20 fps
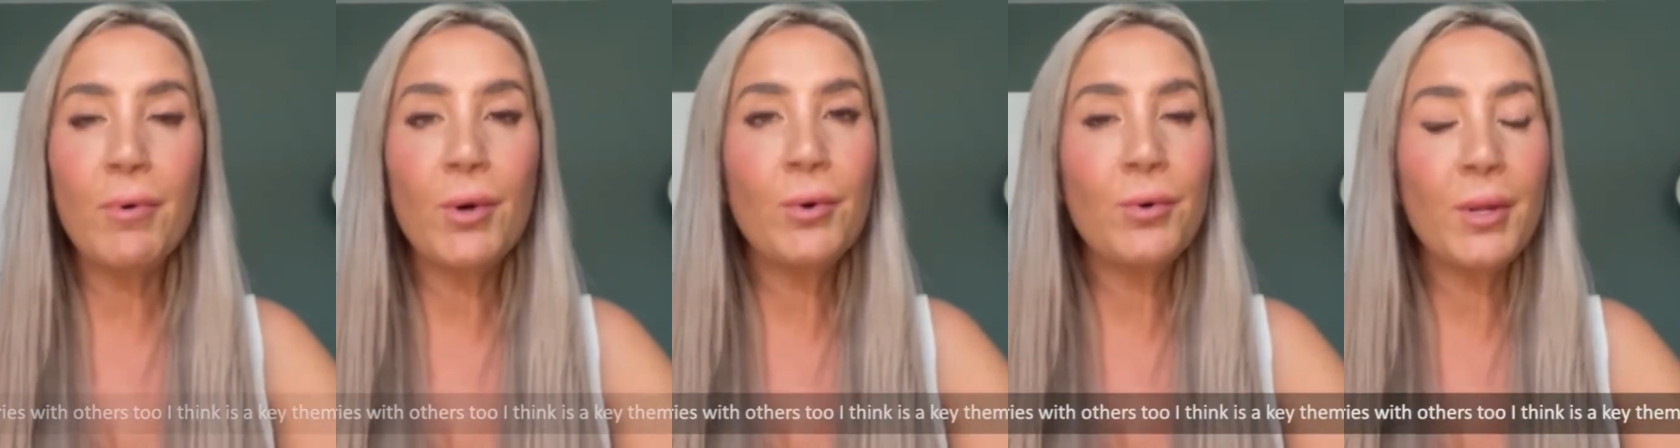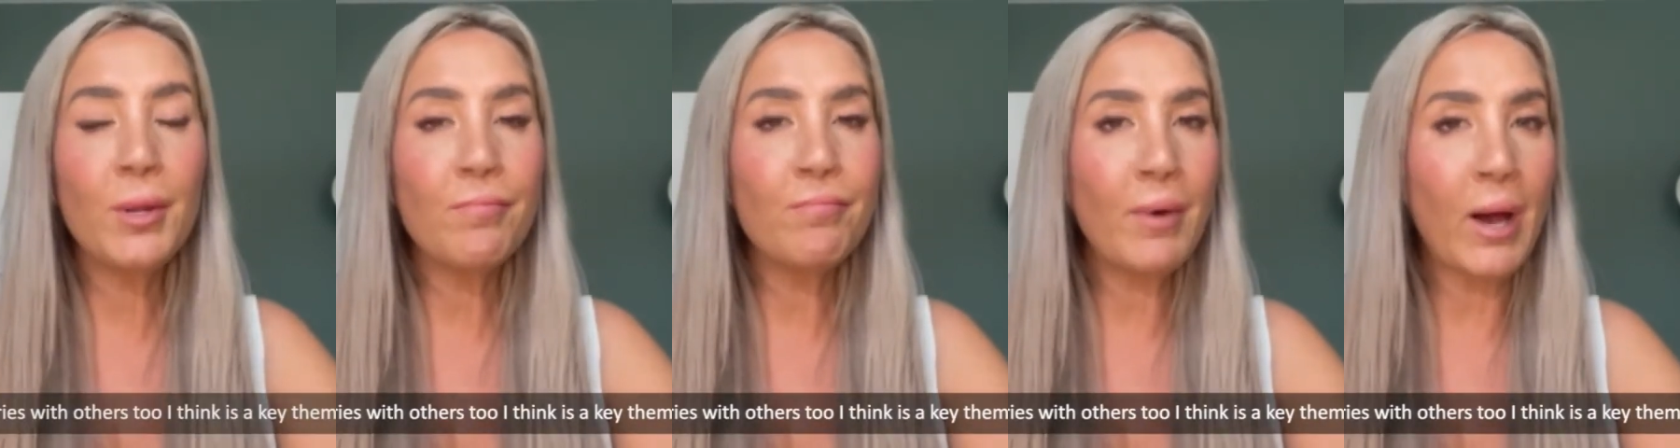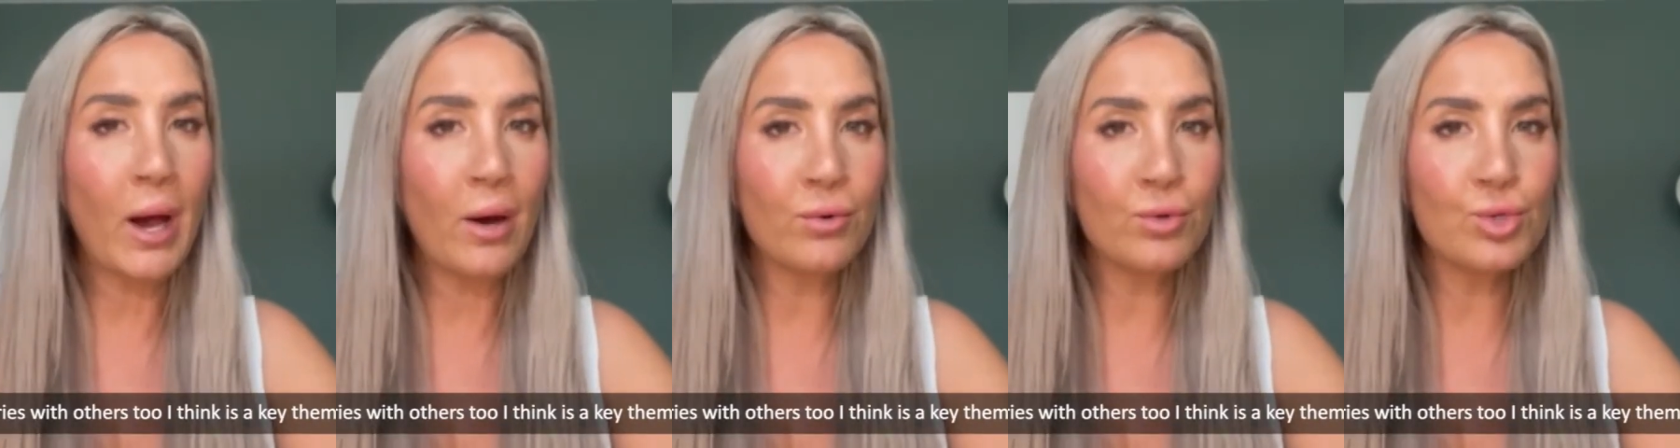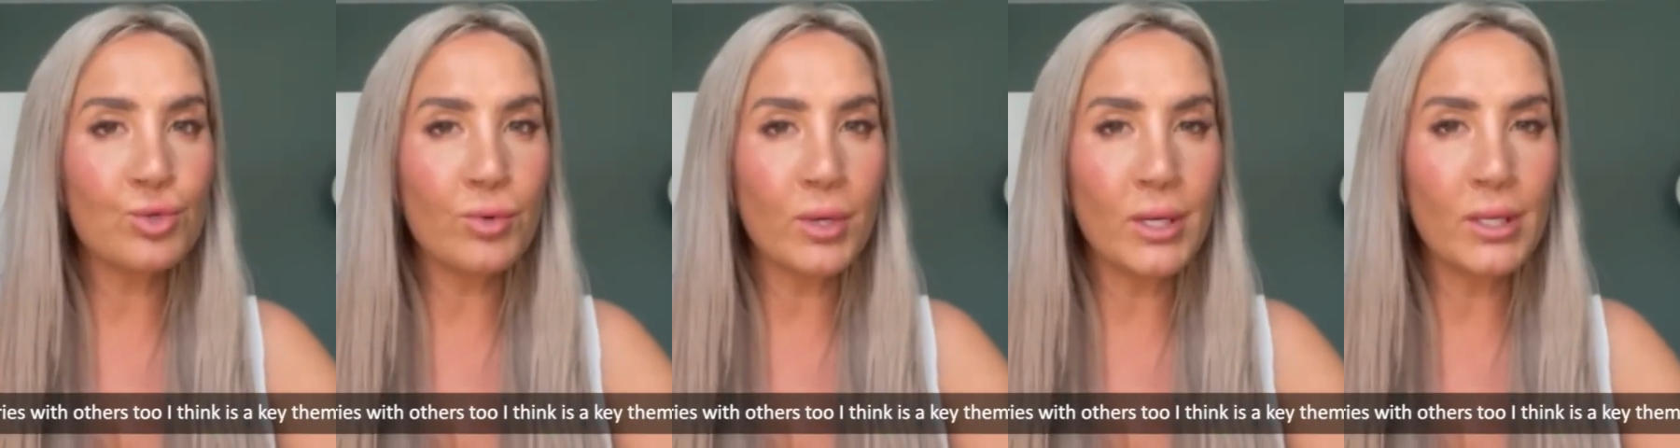building
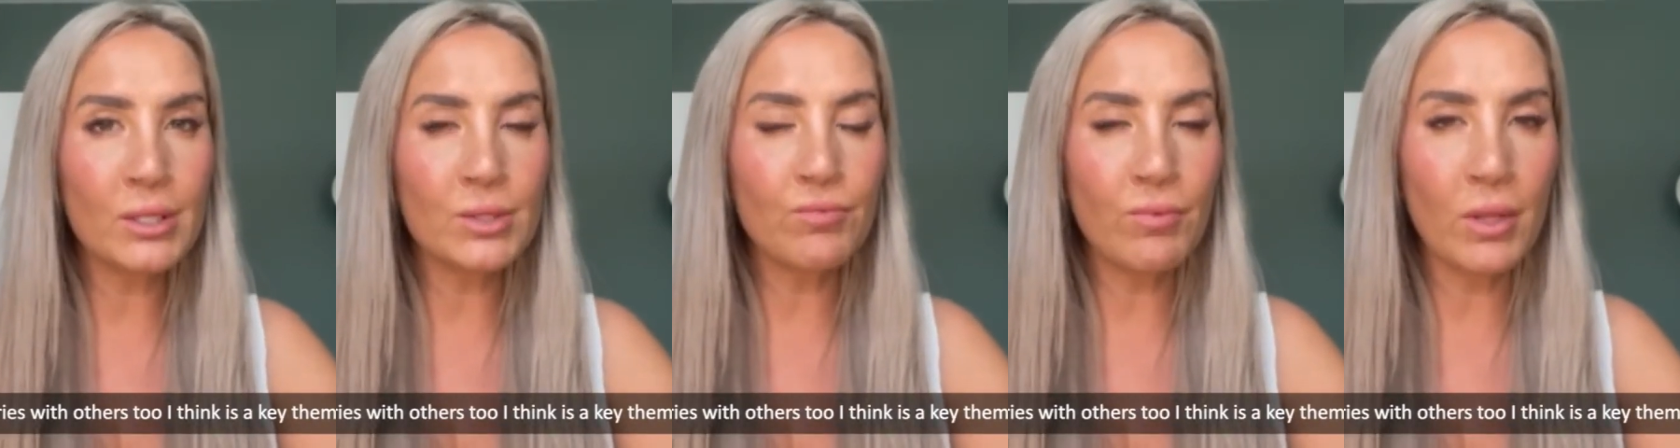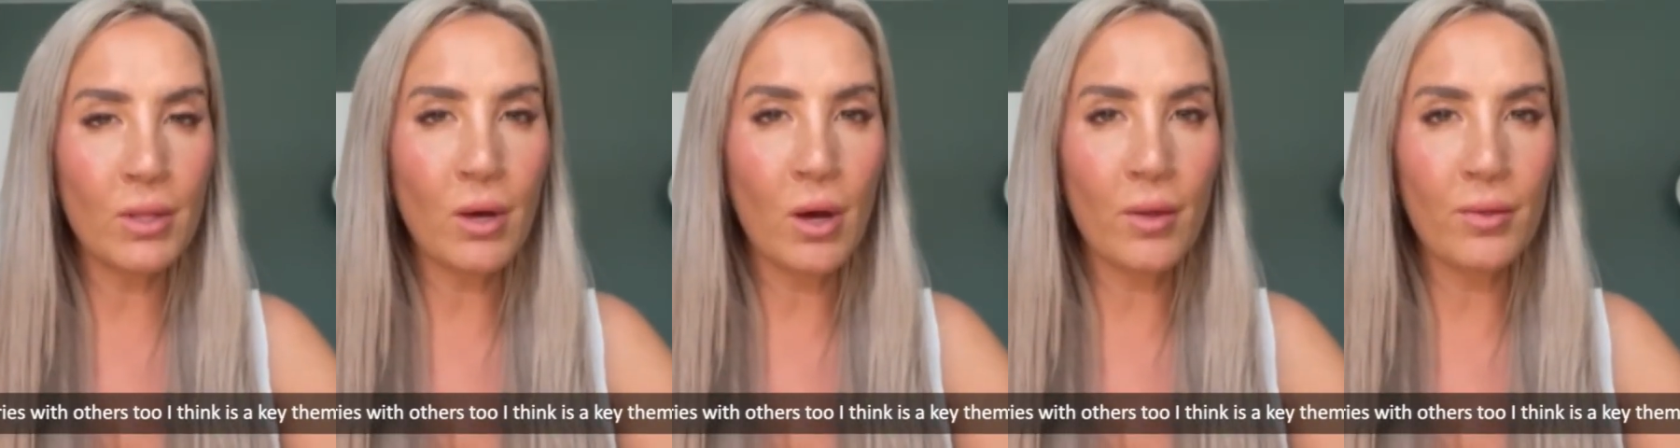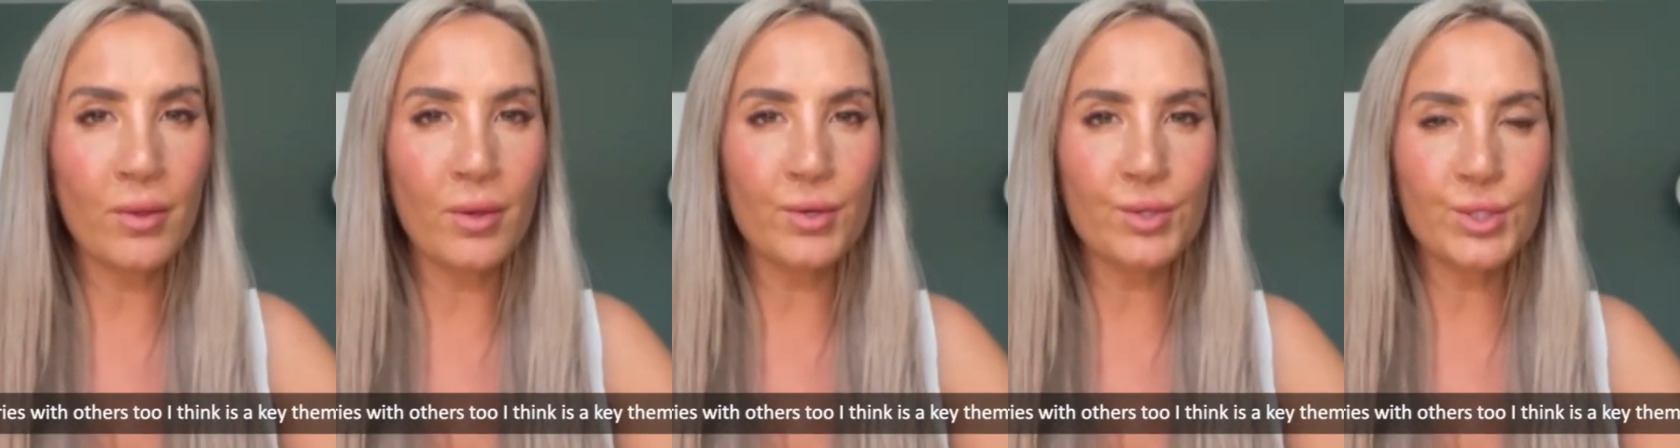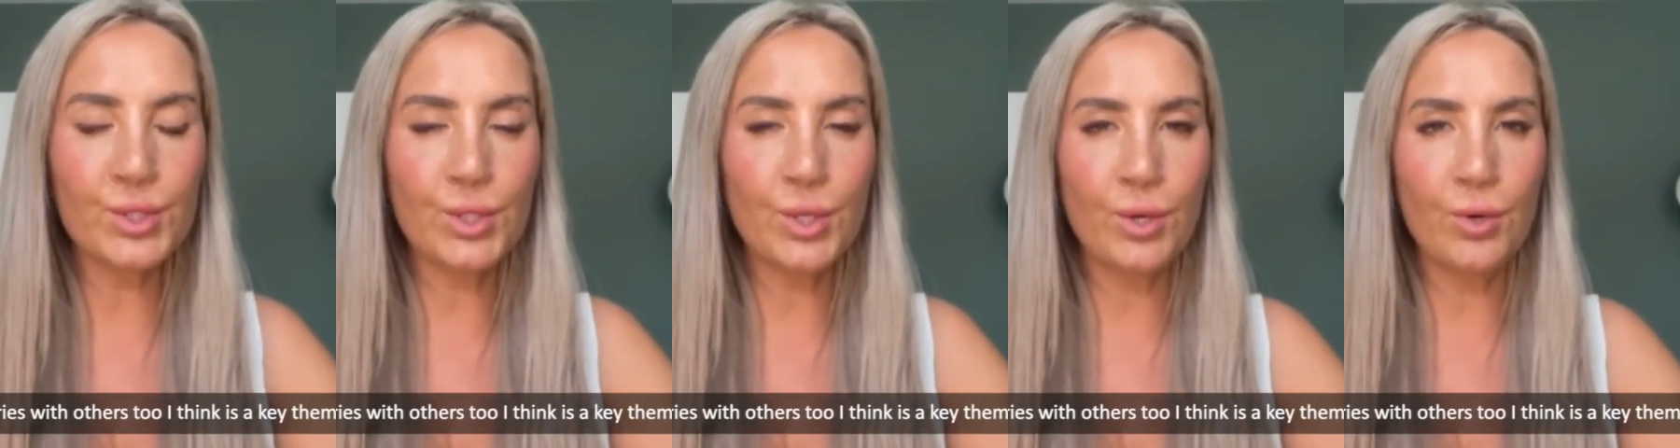boundaries with
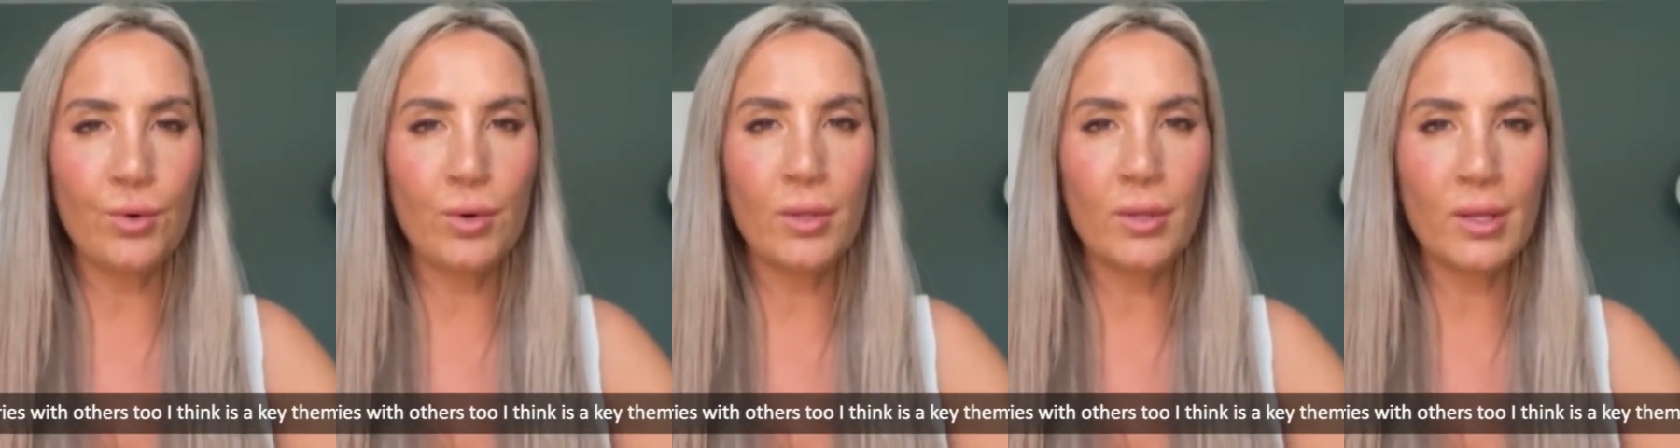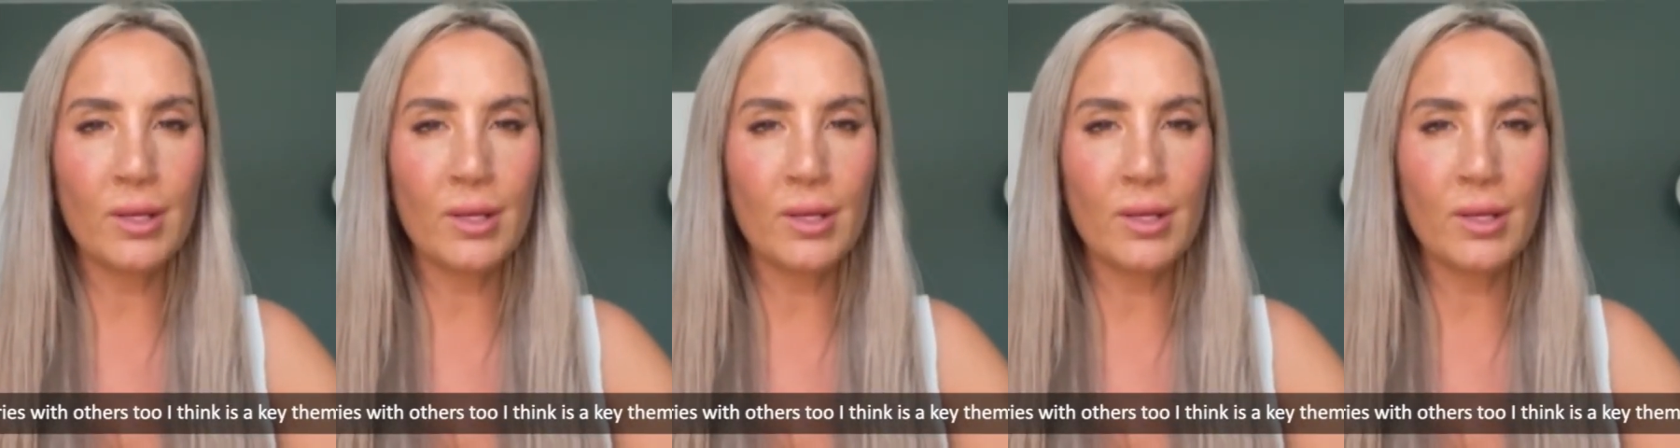others too.